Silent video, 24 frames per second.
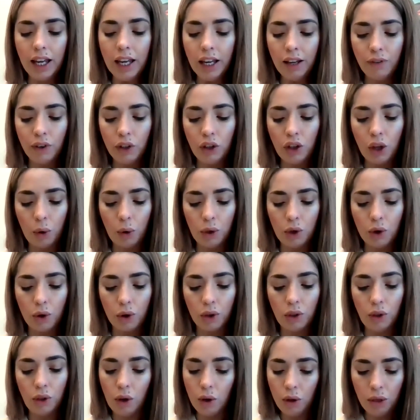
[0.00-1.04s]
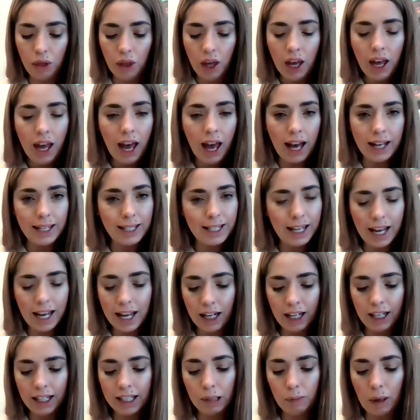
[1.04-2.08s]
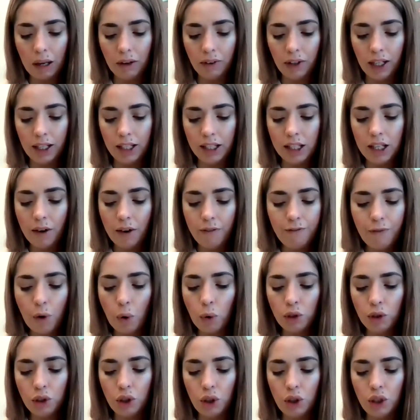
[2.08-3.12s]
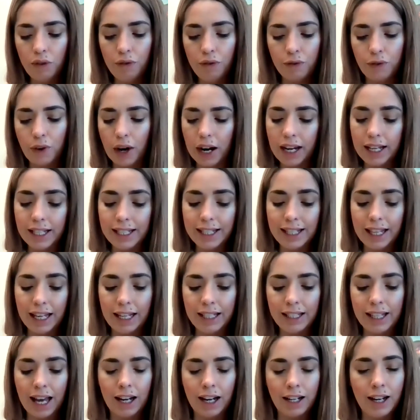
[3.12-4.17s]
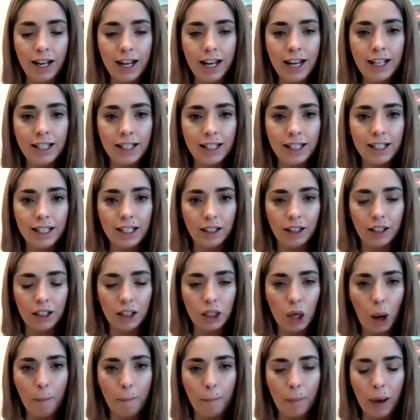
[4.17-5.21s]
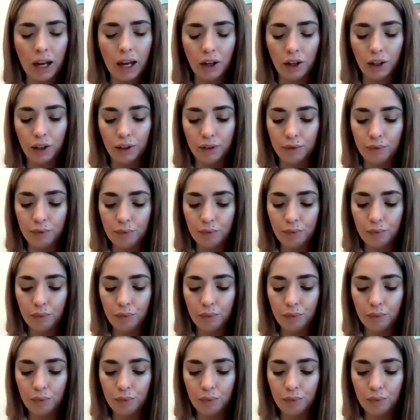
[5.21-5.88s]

even though your youth and inexperience force you to phrase things in an insolent manner.